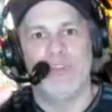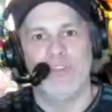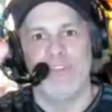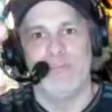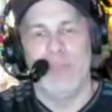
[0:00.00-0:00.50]

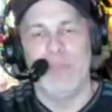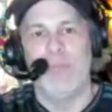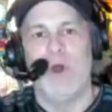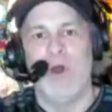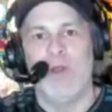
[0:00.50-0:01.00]
This is
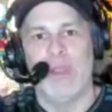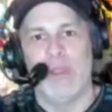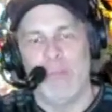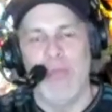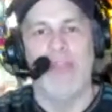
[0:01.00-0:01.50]
pinball
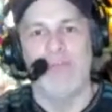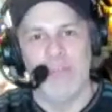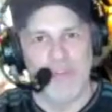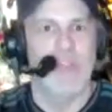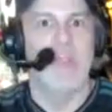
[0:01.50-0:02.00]
competitive
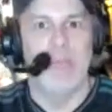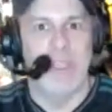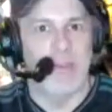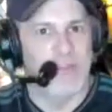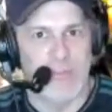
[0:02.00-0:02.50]

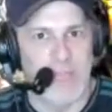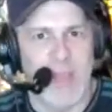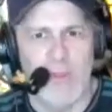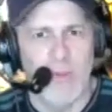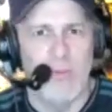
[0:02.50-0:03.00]
streaming or something.
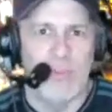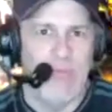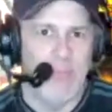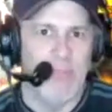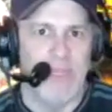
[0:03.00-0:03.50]
How cool would
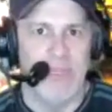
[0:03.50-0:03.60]
that be?